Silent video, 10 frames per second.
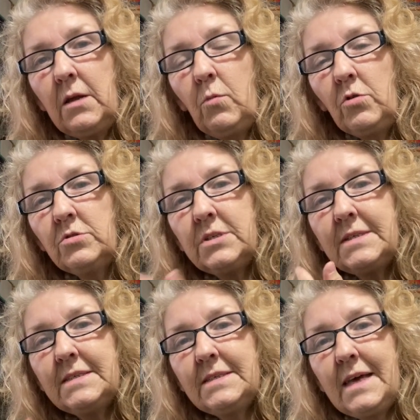want to
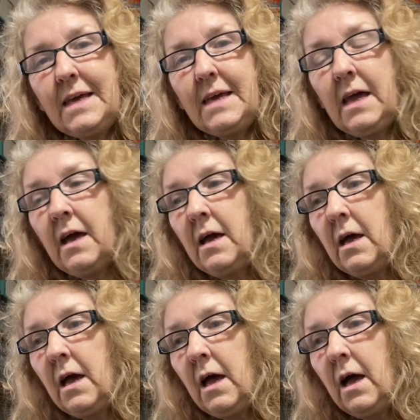see
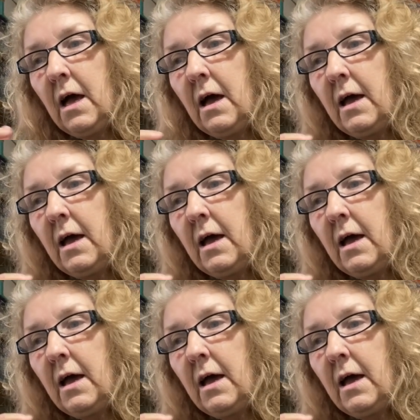uh,